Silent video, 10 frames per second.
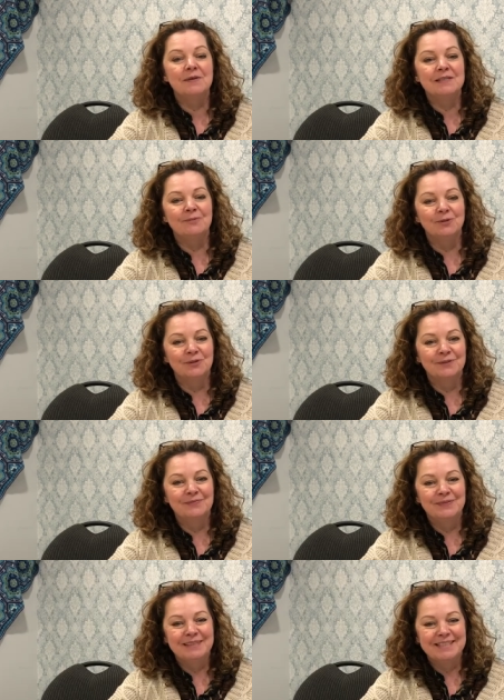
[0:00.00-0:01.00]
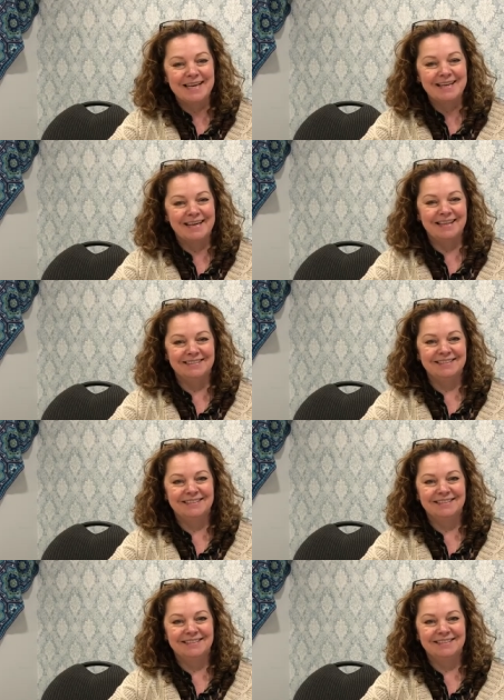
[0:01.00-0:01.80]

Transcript: busy month. Take care.